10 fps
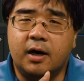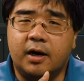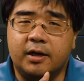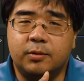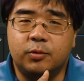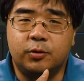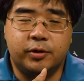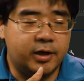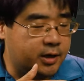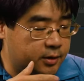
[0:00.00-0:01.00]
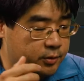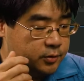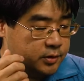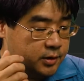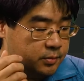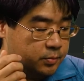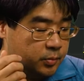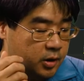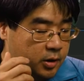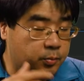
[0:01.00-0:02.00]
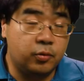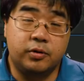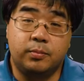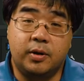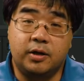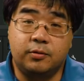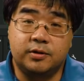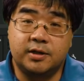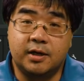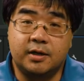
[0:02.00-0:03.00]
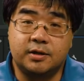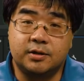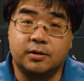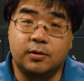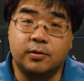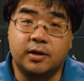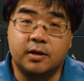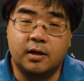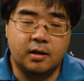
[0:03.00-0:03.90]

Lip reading: I am learning how to use them both in manual settings slowly.